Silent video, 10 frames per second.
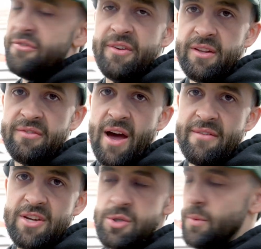
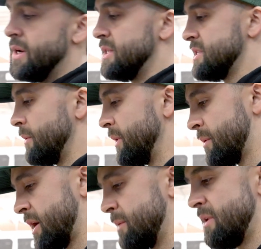55-inch ones that we
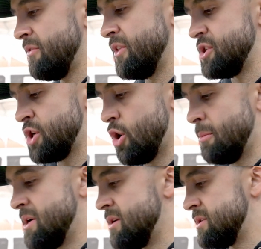recommend for the
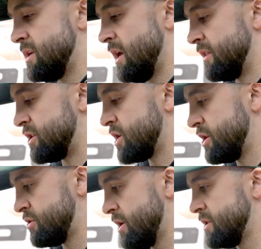Tacomas and the
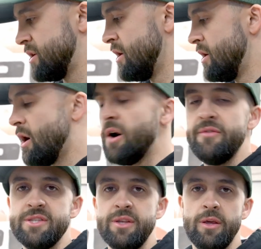Tundras. Obviously